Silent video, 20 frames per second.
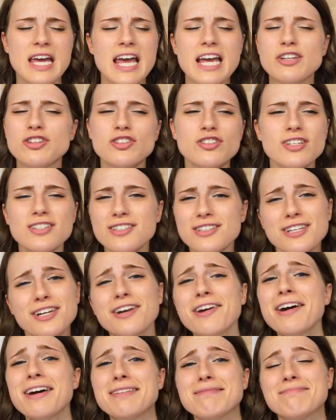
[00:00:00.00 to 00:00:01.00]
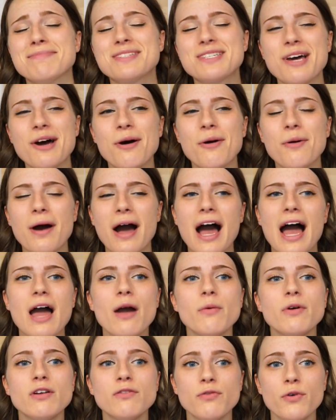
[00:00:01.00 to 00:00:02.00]
It just doesn't look good. So
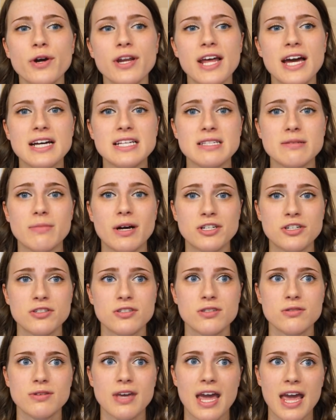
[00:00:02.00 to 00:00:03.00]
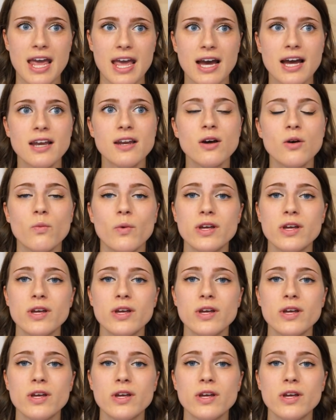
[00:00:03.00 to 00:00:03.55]
I would avoid it as much as you can.